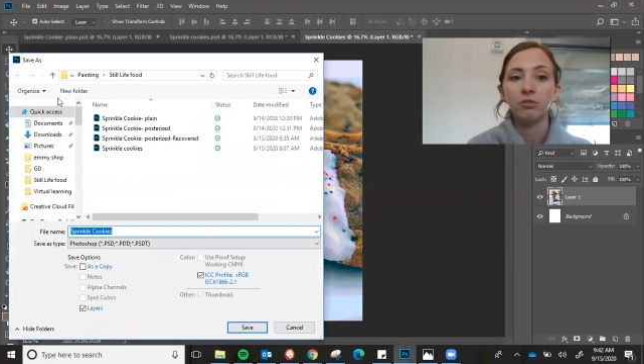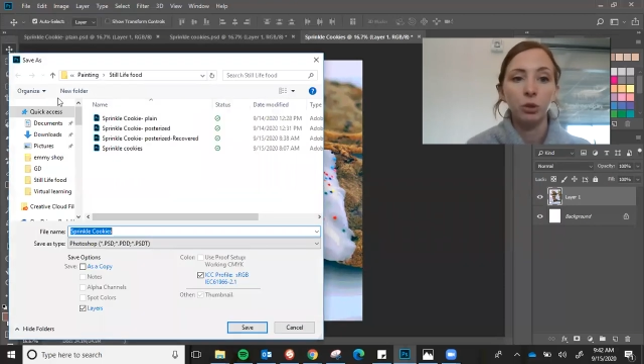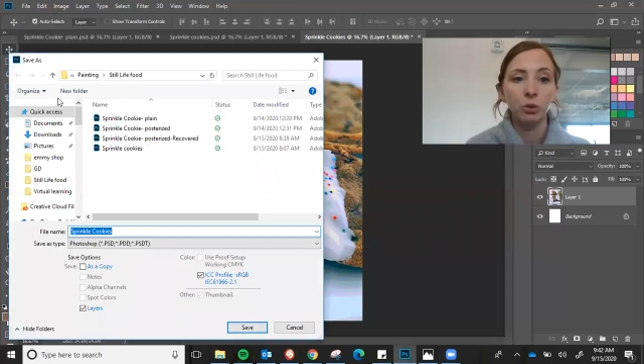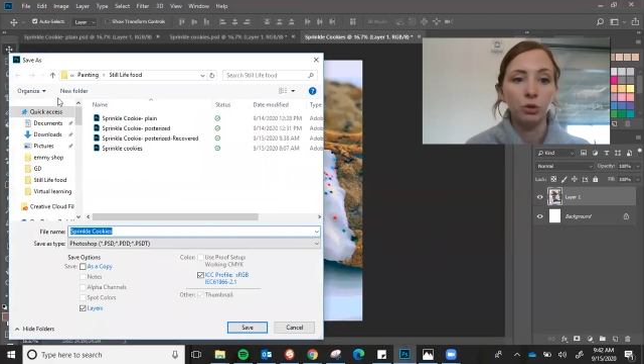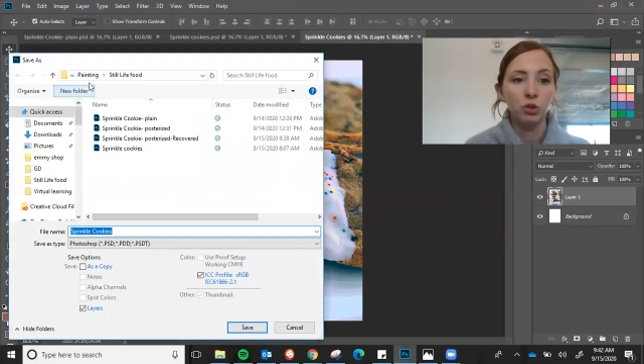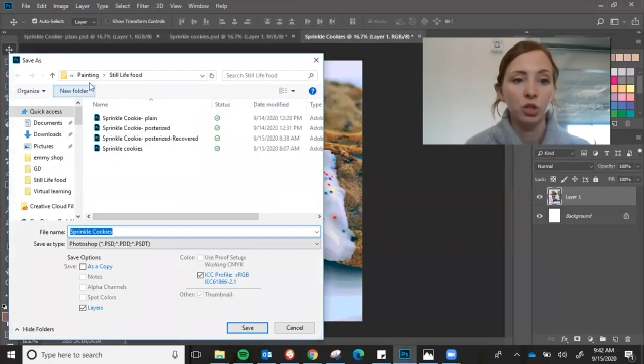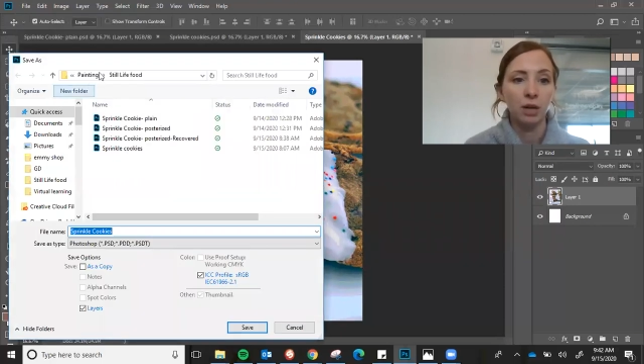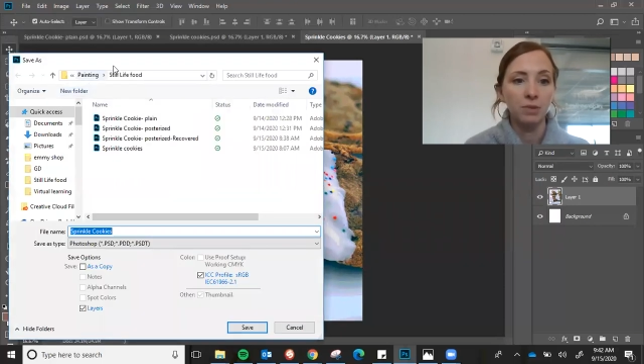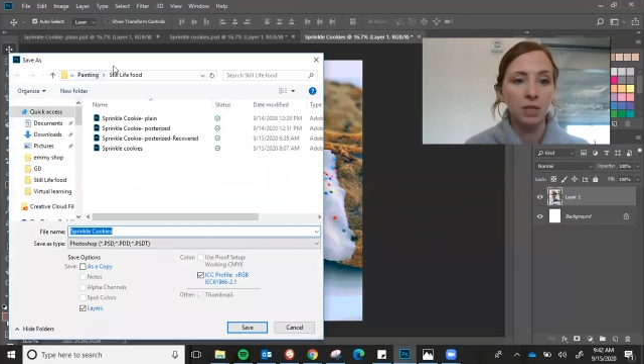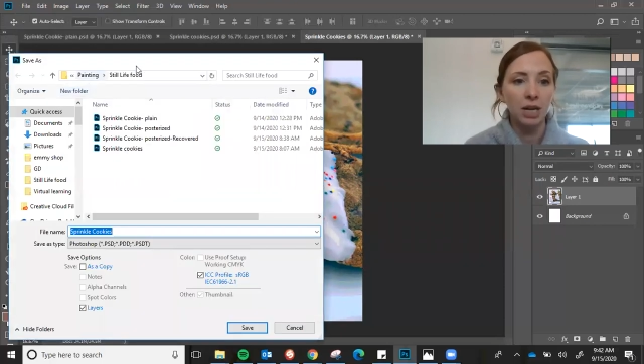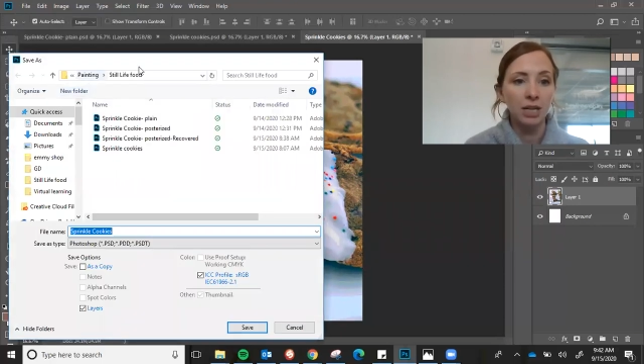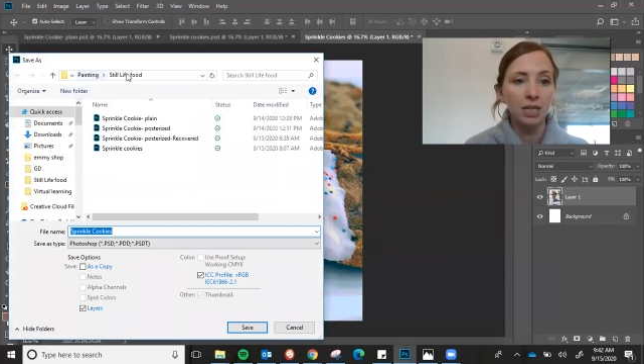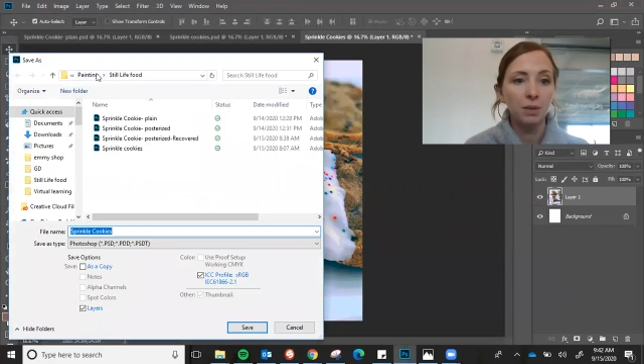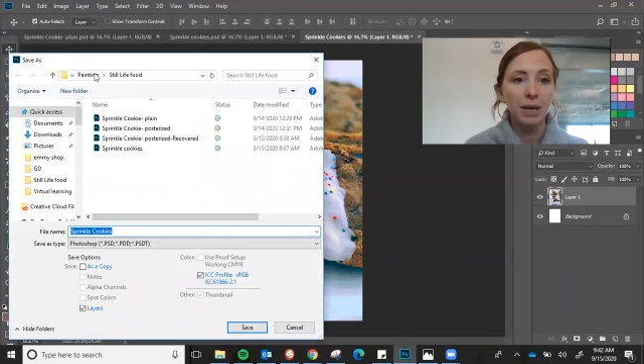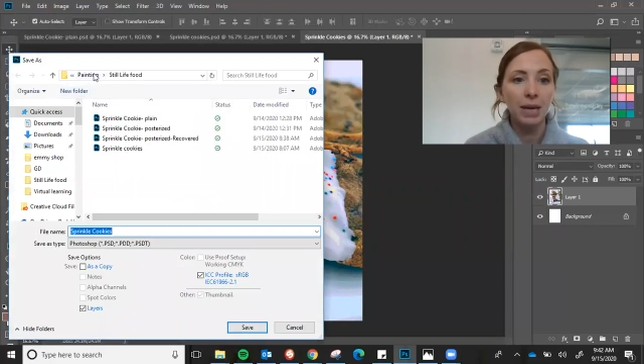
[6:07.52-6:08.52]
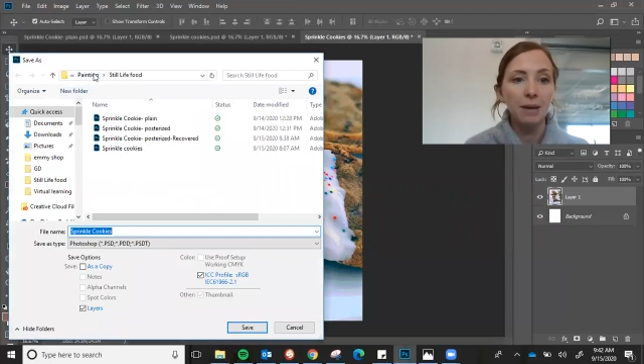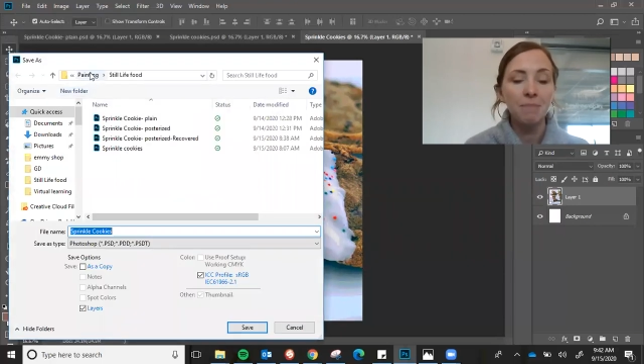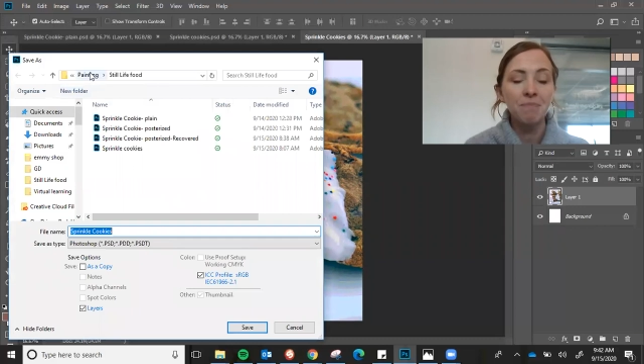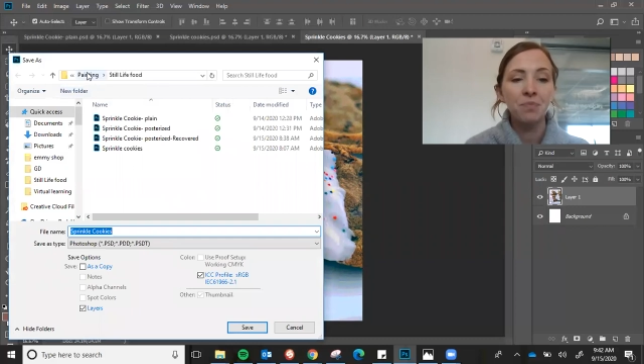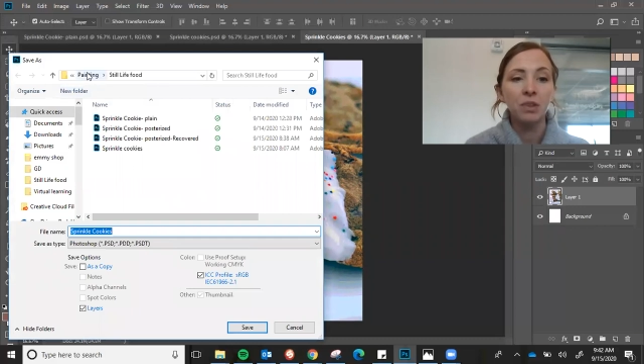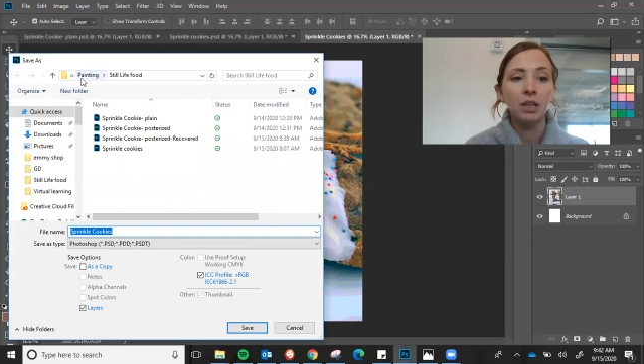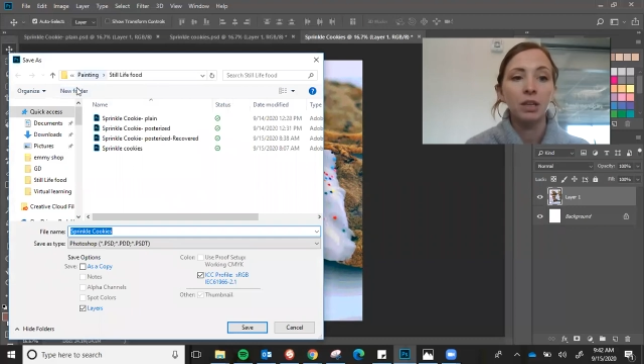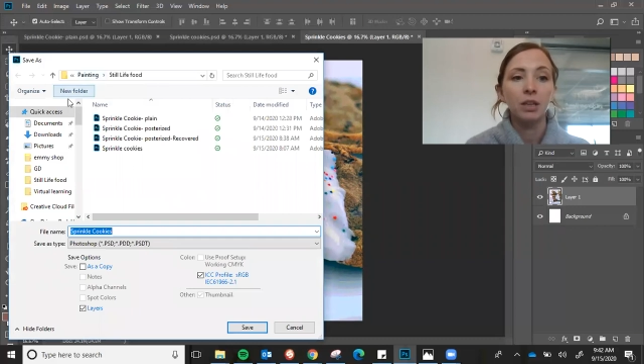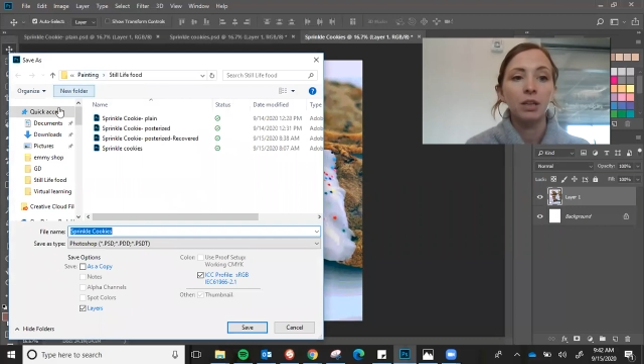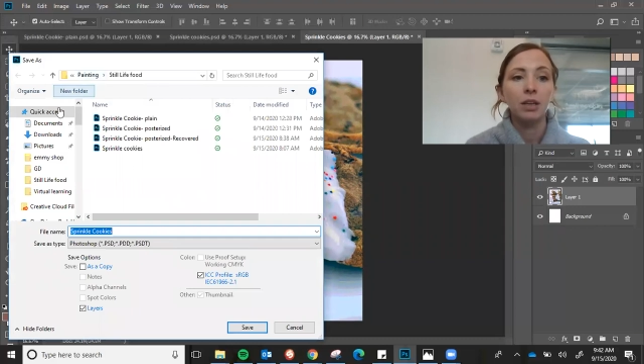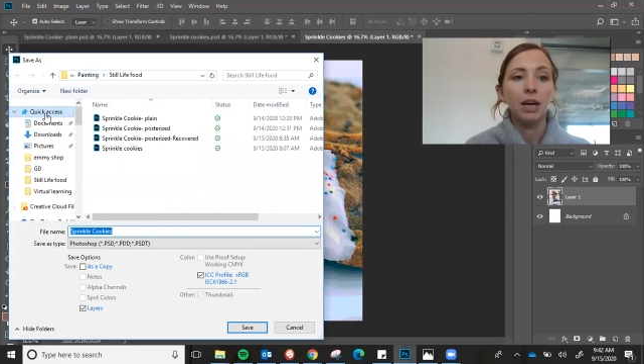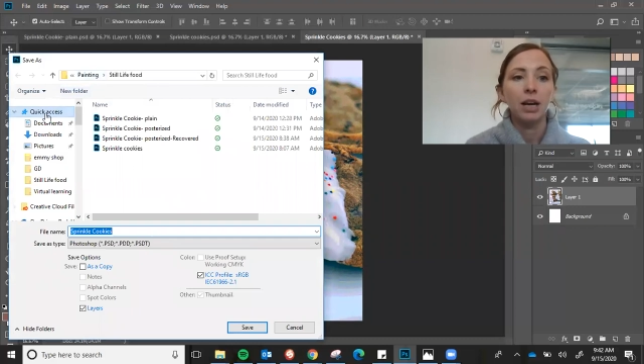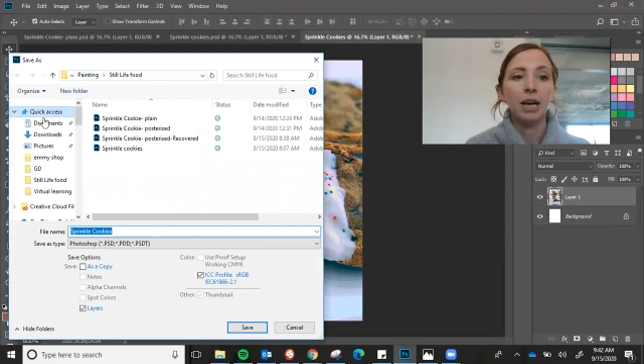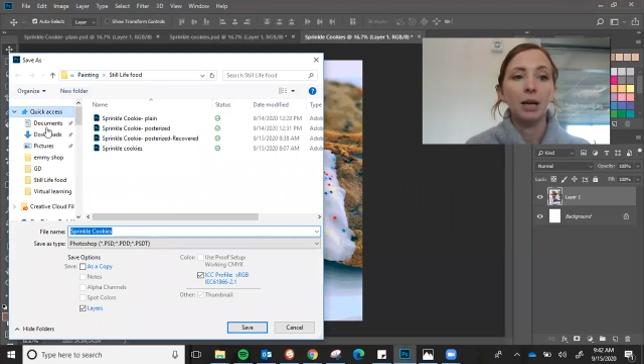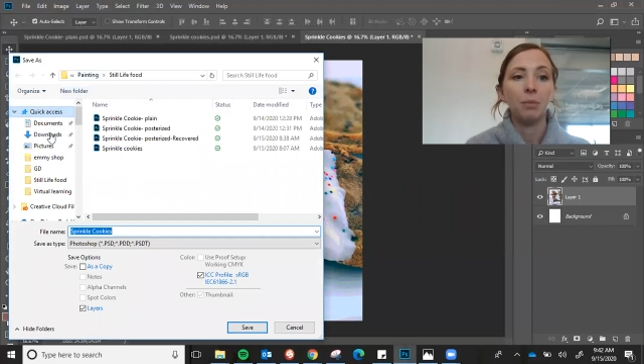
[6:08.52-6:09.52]
Photoshop document.
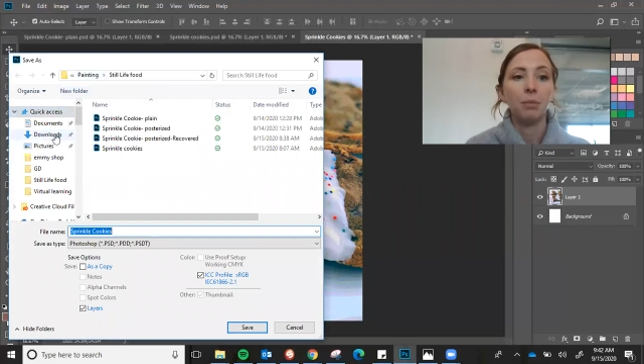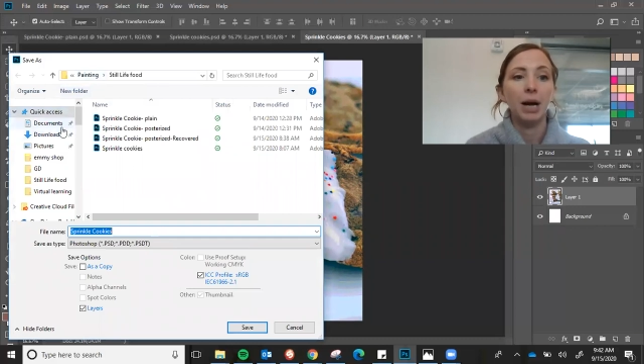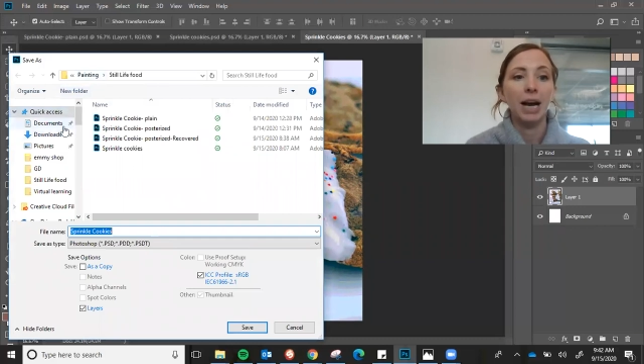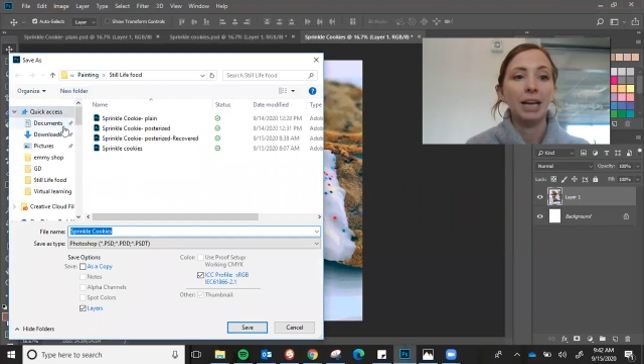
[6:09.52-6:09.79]
Um,